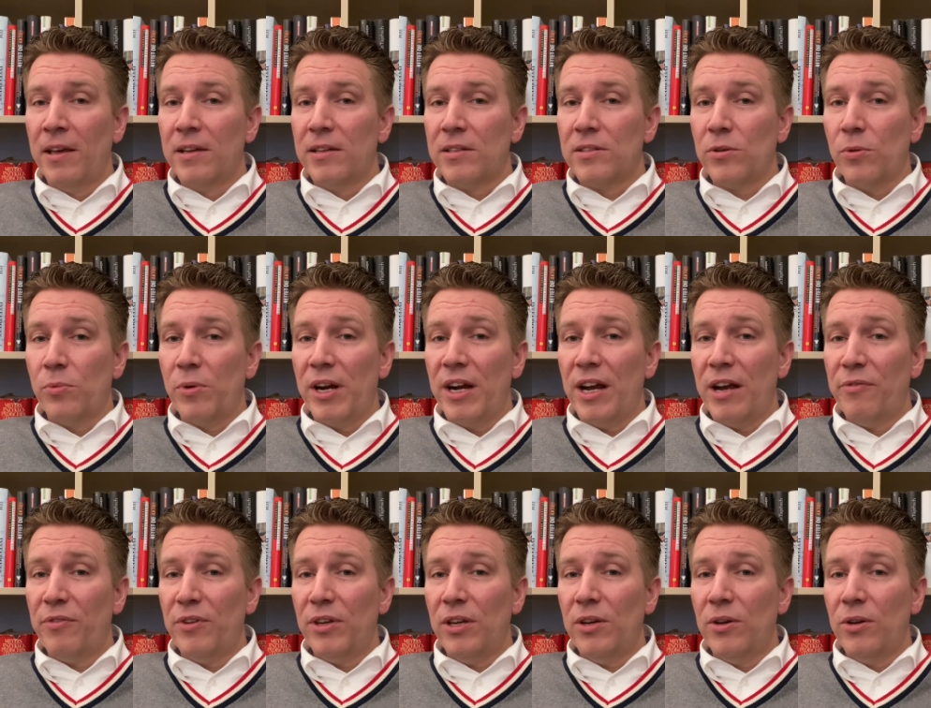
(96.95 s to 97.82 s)
So
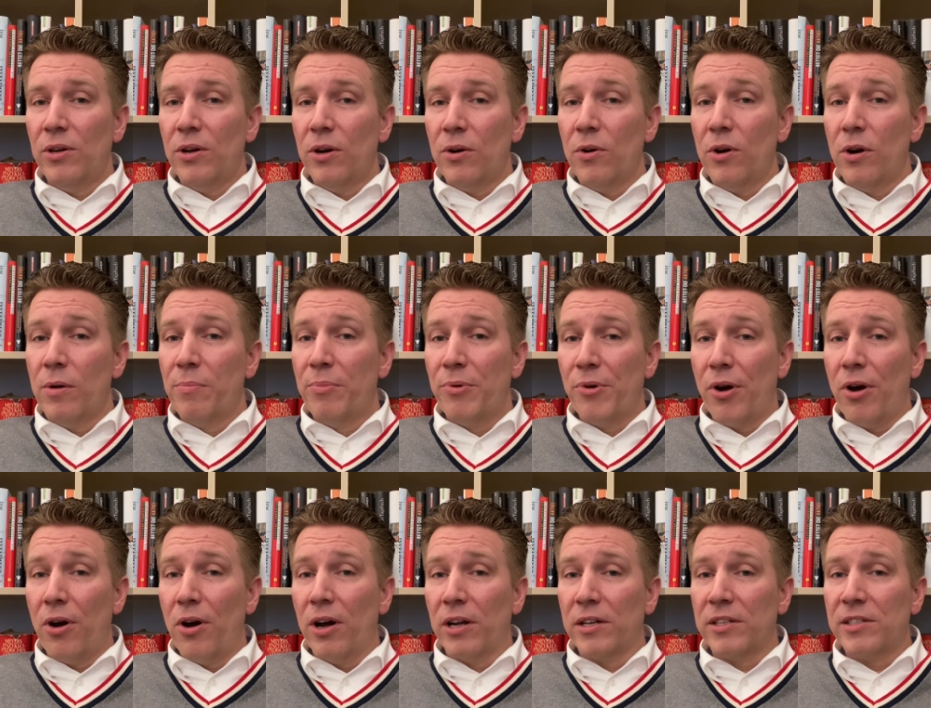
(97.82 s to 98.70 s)
wherever you go
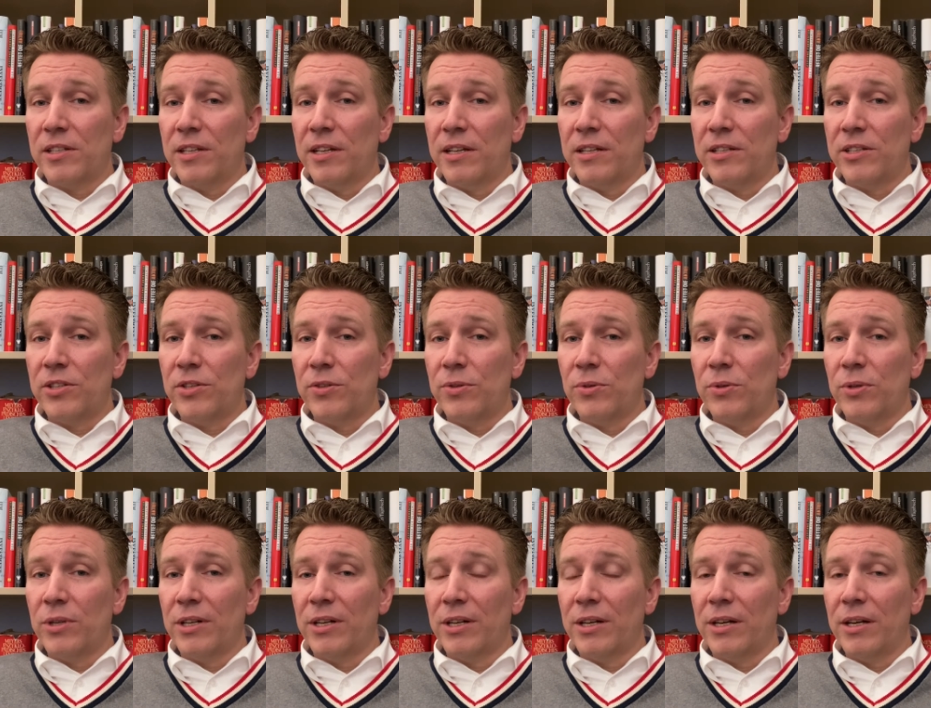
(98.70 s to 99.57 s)
abroad
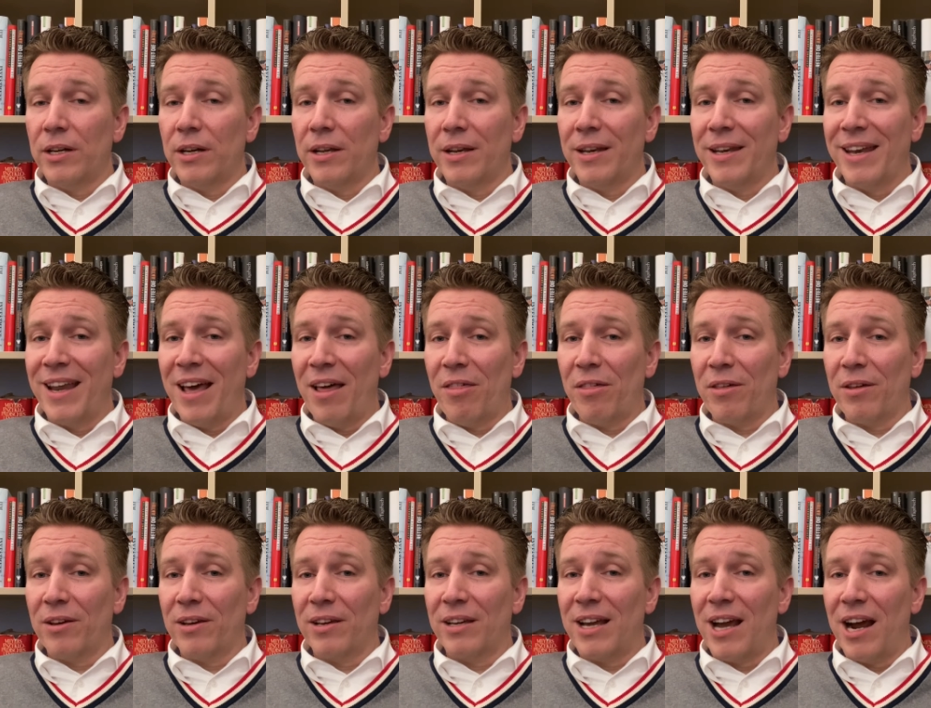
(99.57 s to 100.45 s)
into
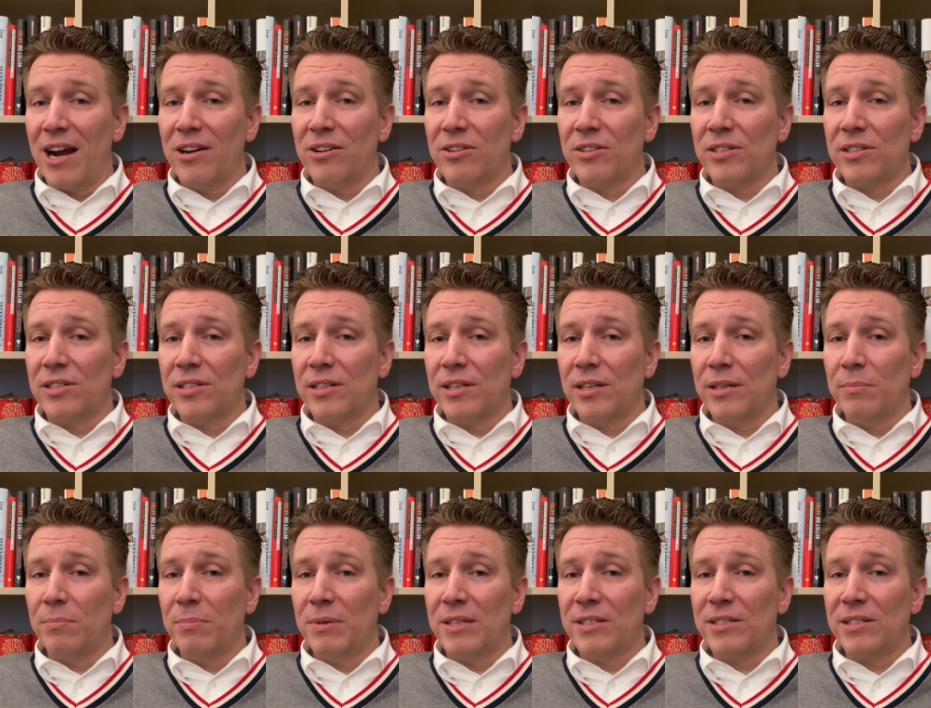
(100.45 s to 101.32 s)
another currency
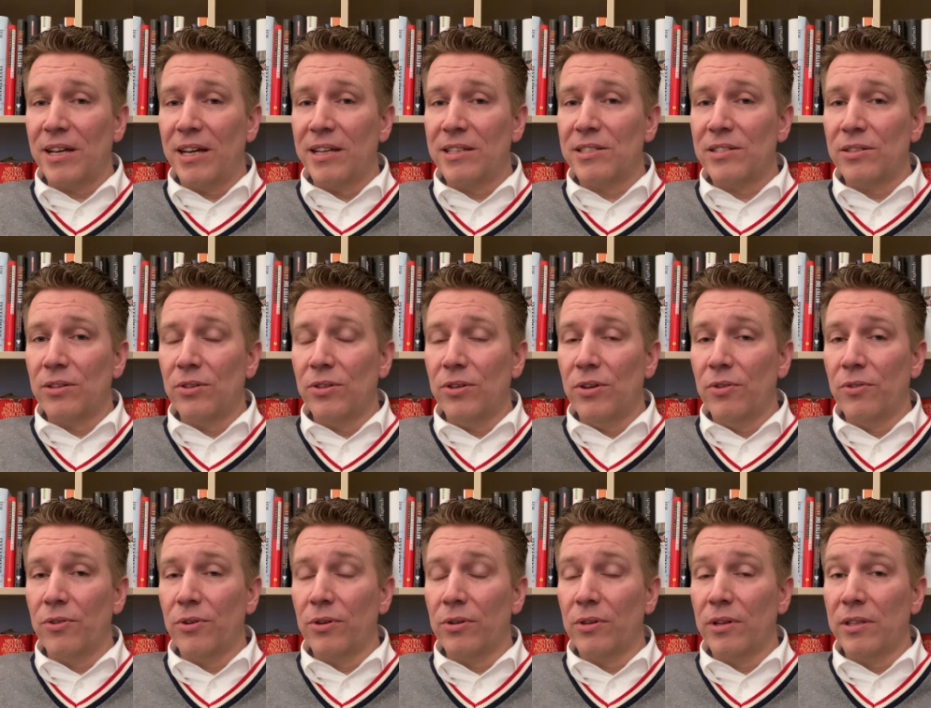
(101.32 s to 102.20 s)
besides the
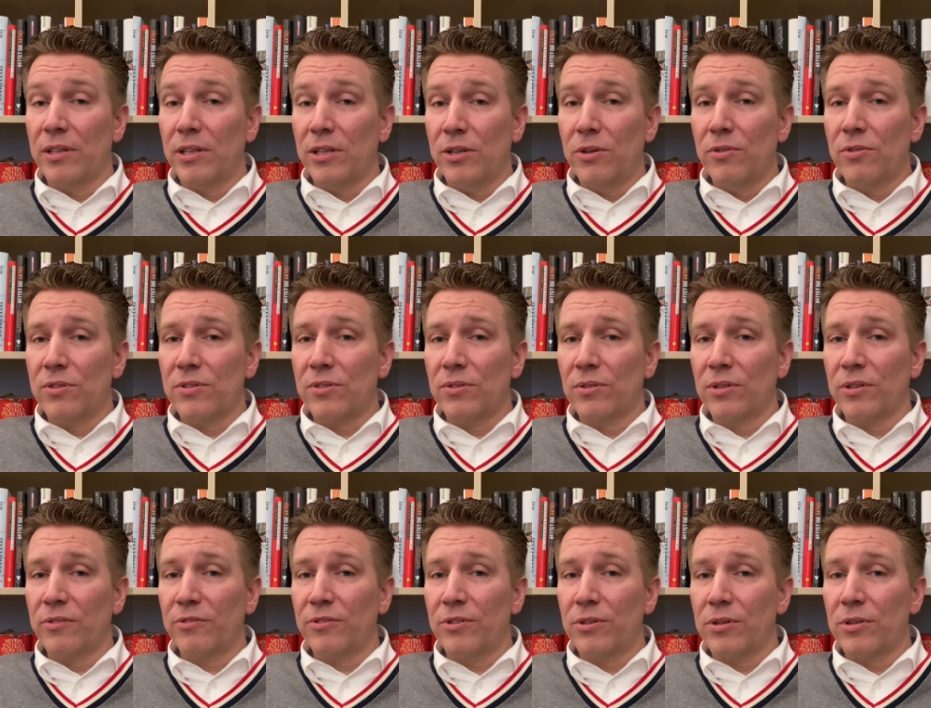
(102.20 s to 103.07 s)
euro, in the Eurozone,
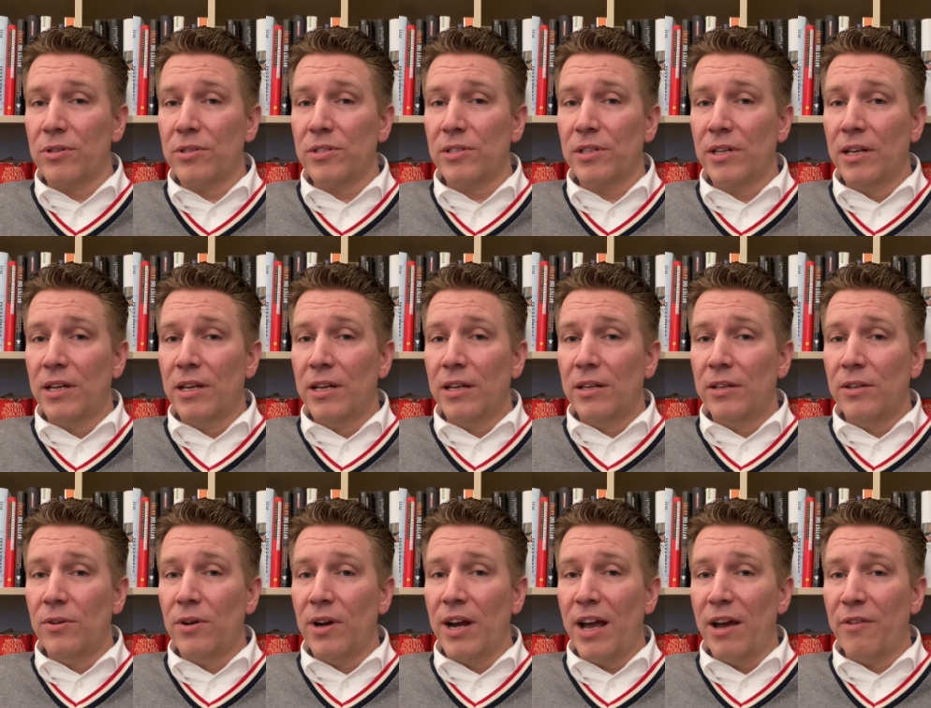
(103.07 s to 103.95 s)
of course,
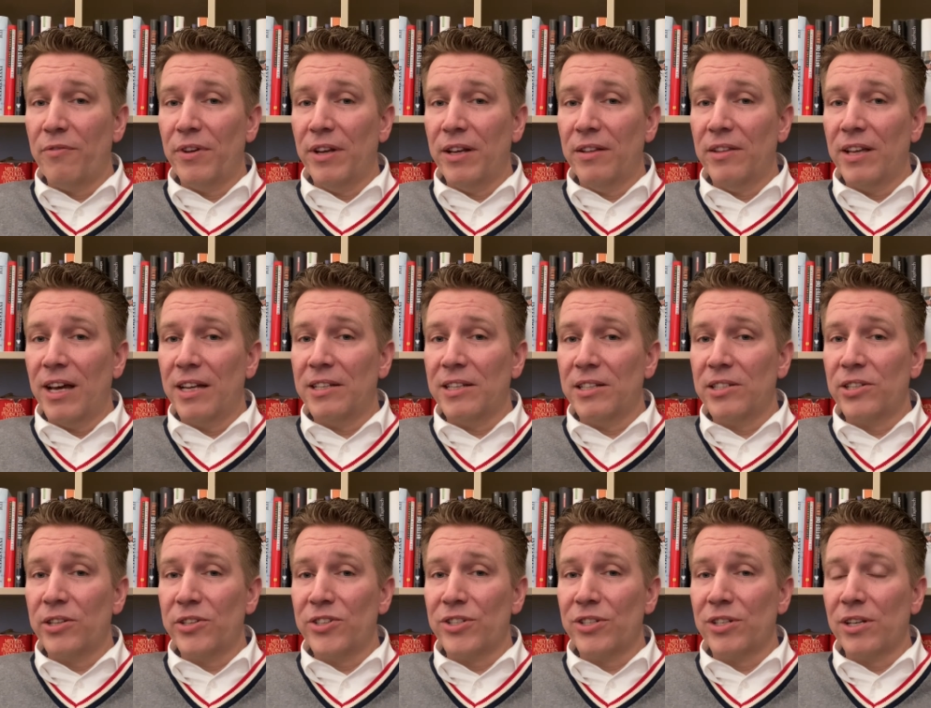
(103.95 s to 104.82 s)
you are having that
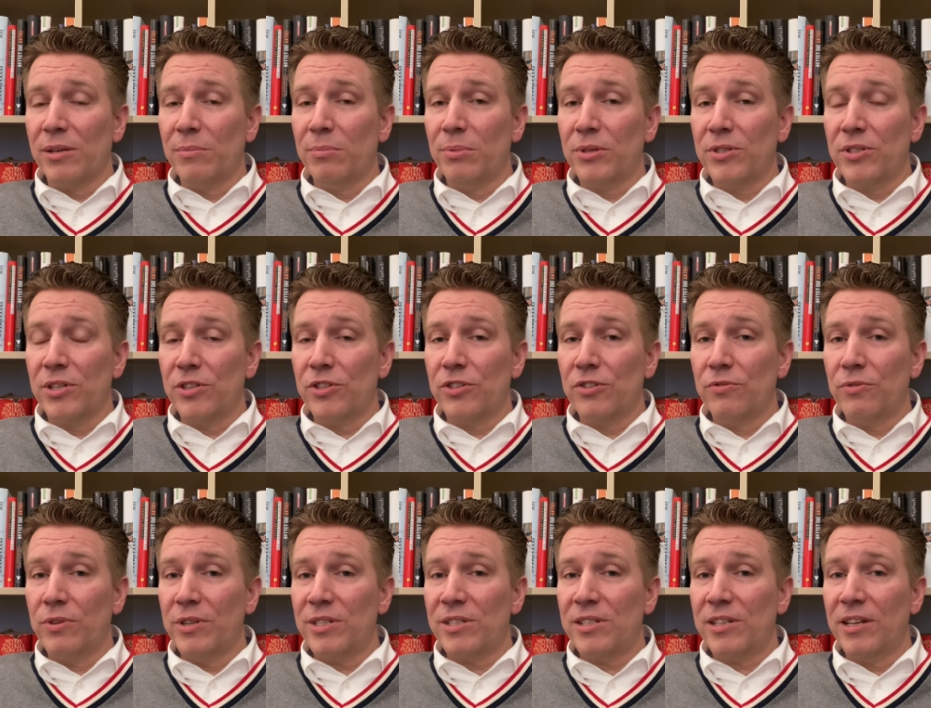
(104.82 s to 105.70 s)
additional position
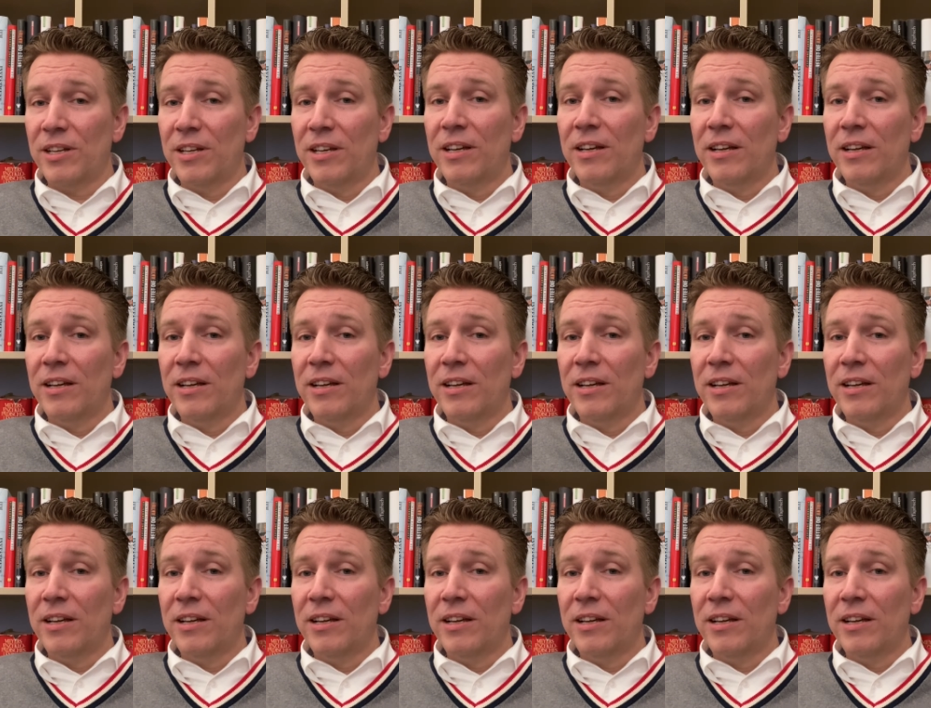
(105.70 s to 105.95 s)
risk.